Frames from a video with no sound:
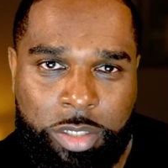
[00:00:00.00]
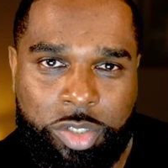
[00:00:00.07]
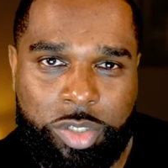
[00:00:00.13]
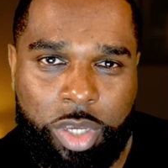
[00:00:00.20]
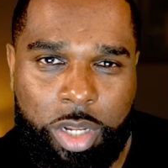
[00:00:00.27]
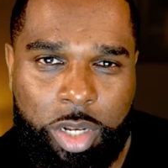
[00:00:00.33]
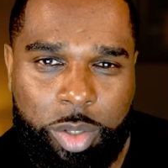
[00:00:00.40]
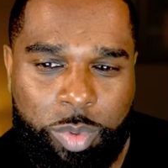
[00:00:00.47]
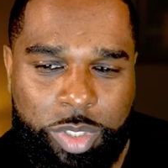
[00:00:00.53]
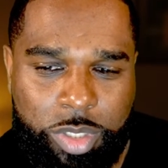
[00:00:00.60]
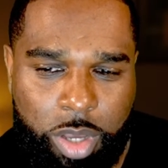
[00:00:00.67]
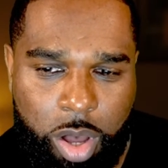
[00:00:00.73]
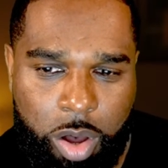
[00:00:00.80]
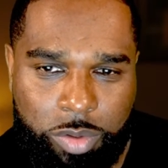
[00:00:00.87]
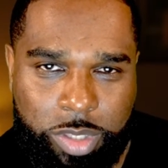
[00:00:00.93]
Sir Lewis,
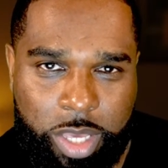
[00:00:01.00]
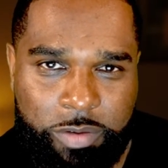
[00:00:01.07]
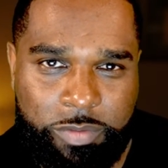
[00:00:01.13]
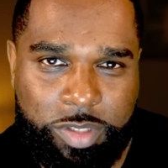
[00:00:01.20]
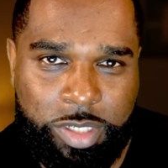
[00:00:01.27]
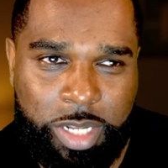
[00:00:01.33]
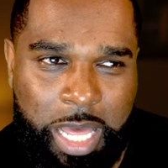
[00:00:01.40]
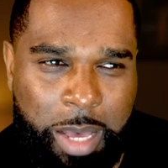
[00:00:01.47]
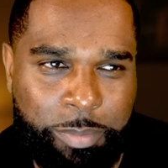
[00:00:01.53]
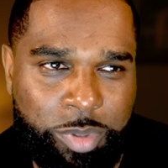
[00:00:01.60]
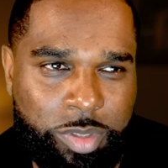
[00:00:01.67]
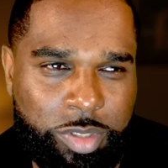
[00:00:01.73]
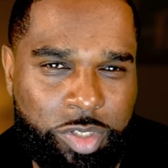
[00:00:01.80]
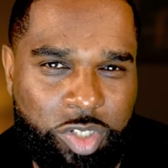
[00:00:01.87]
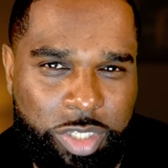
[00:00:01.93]
Carl Davis and
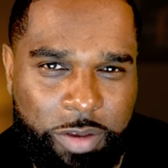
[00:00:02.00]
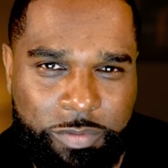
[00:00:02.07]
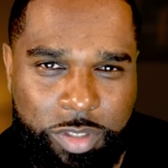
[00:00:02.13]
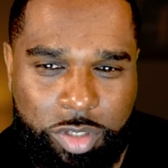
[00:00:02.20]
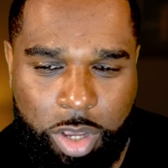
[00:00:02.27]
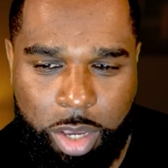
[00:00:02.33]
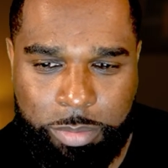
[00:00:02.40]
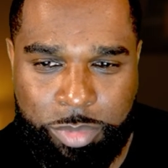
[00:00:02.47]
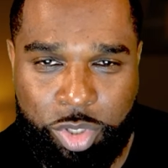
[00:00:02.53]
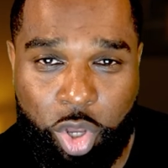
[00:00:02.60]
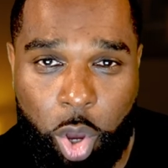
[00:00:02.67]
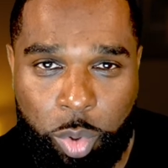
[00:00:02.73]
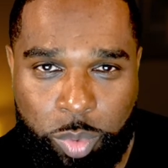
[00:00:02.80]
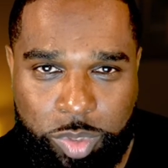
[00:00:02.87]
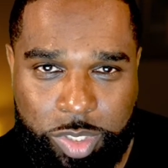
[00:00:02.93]
Hamilton 7-time
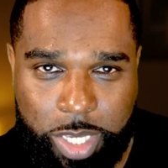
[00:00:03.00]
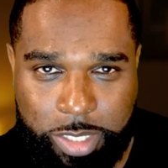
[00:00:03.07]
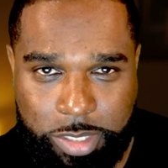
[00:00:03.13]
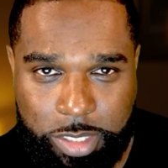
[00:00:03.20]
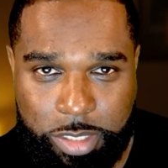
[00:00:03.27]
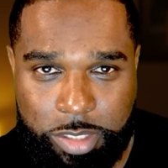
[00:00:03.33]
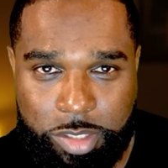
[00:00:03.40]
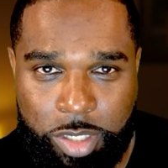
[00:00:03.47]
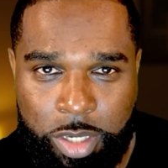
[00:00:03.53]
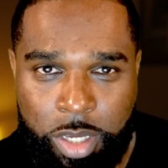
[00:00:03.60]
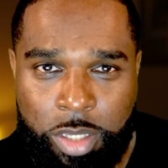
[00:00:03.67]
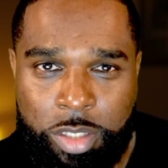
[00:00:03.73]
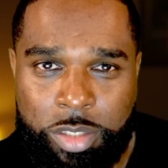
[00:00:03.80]
GOAT settings